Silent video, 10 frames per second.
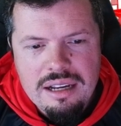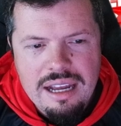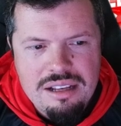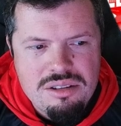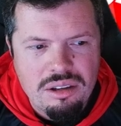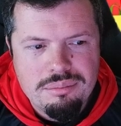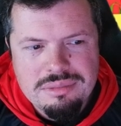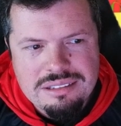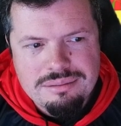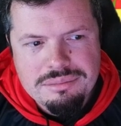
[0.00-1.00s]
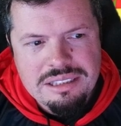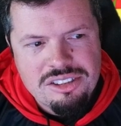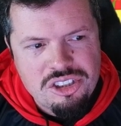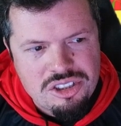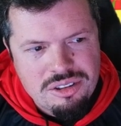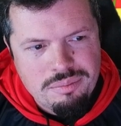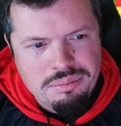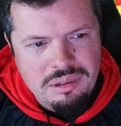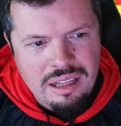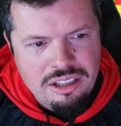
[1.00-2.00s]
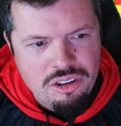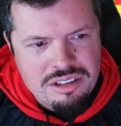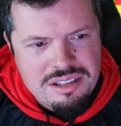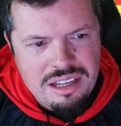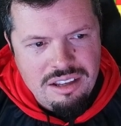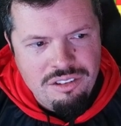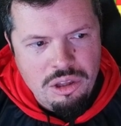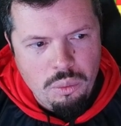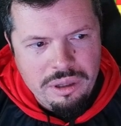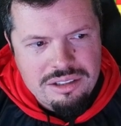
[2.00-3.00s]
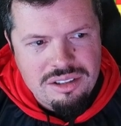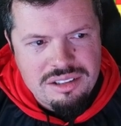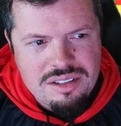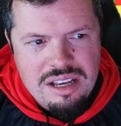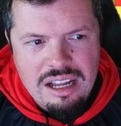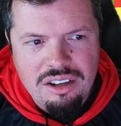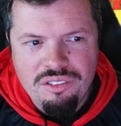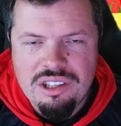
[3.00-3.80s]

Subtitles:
And so, it's just, like you can see, even the wings on the side over